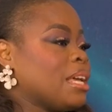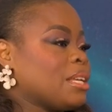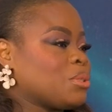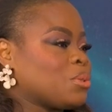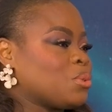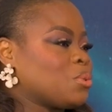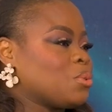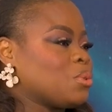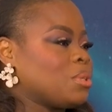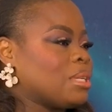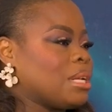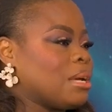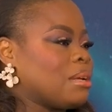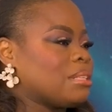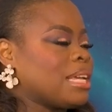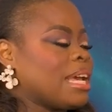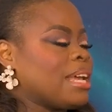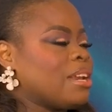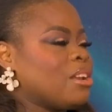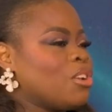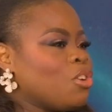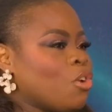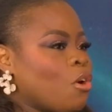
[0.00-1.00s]
that stood out.
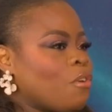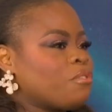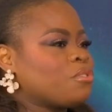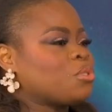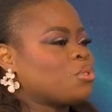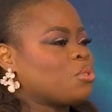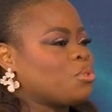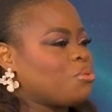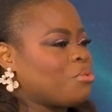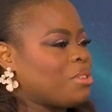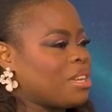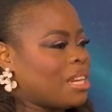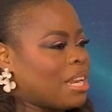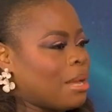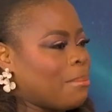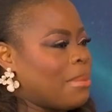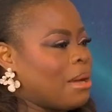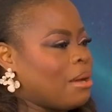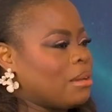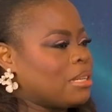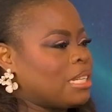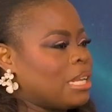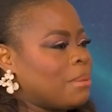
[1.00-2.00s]
I loved to read
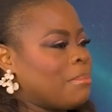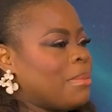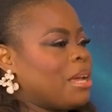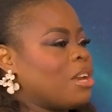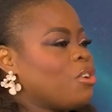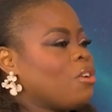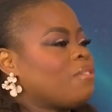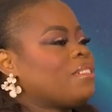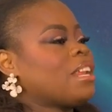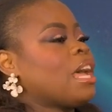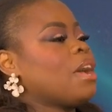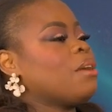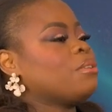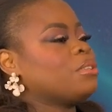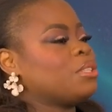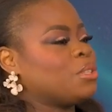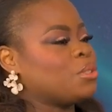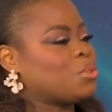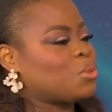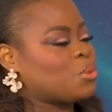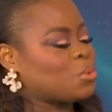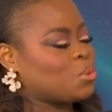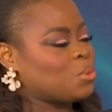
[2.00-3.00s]
about them. I loved how
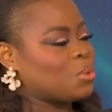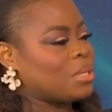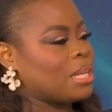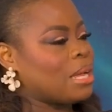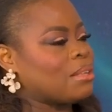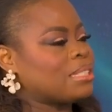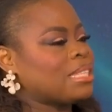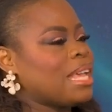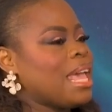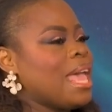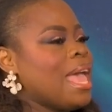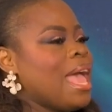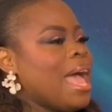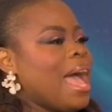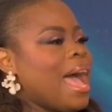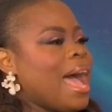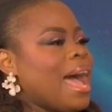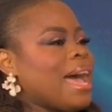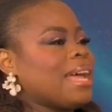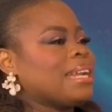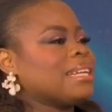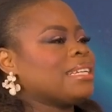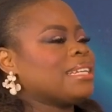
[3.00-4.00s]
they stood out,
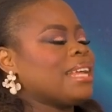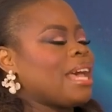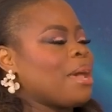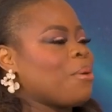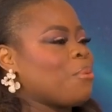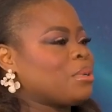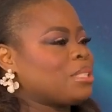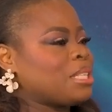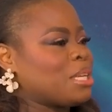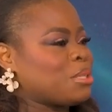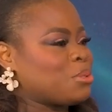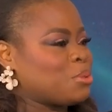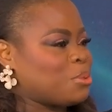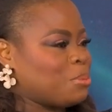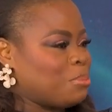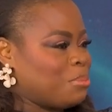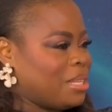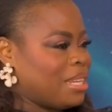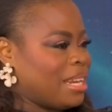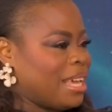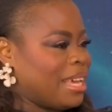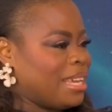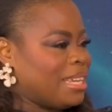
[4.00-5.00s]
and I wanted to
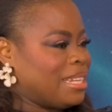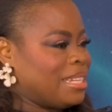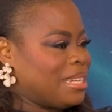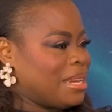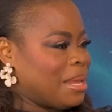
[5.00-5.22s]
be like